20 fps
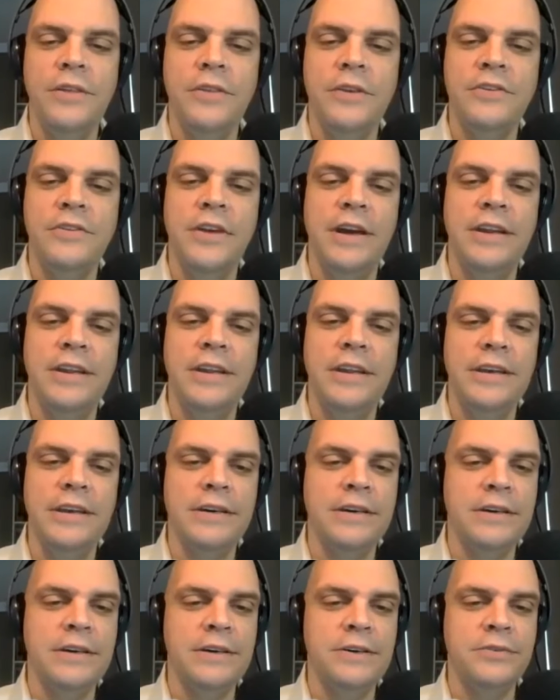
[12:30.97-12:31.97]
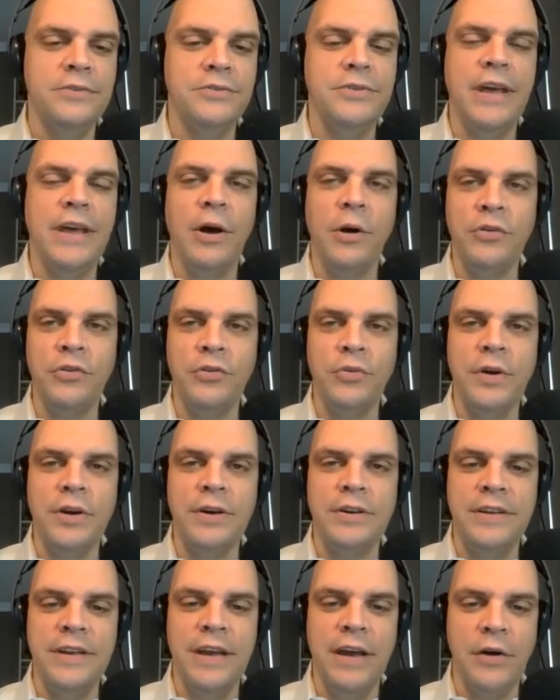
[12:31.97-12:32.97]
this idea of elsewhere
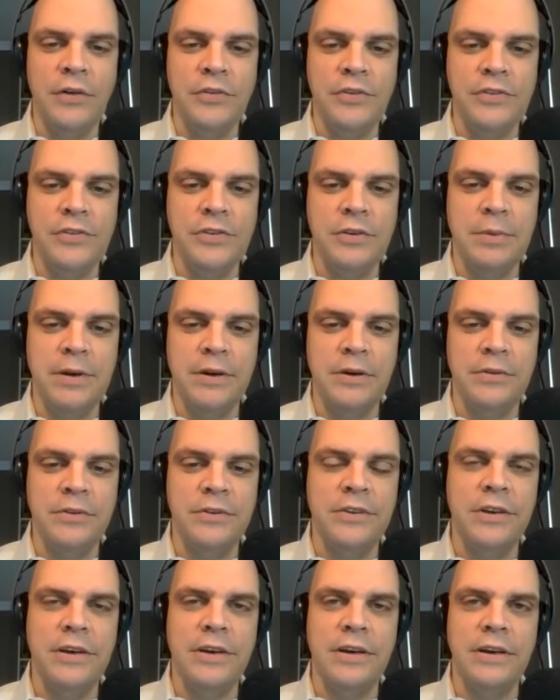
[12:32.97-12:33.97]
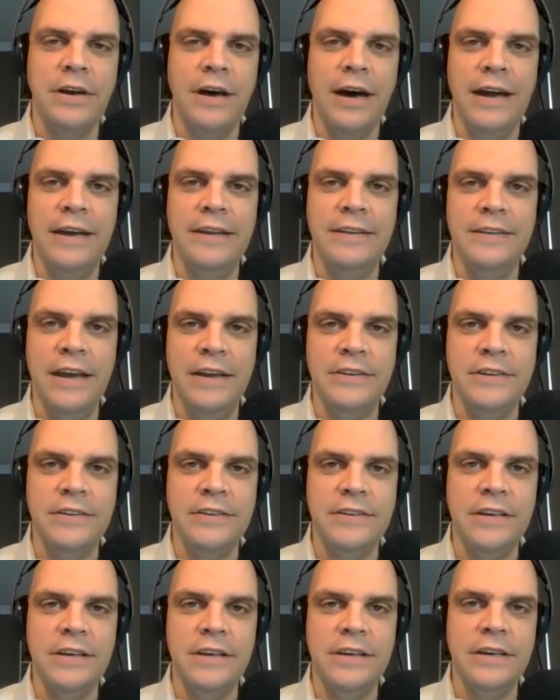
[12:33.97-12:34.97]
tells us about
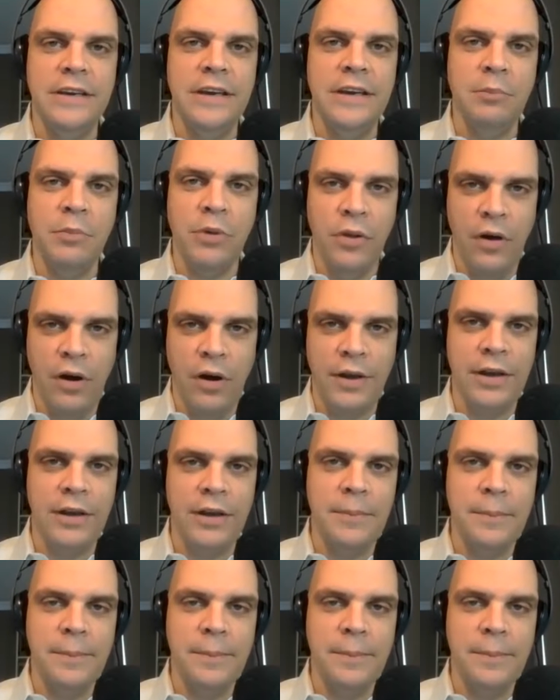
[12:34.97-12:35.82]
identity and belonging?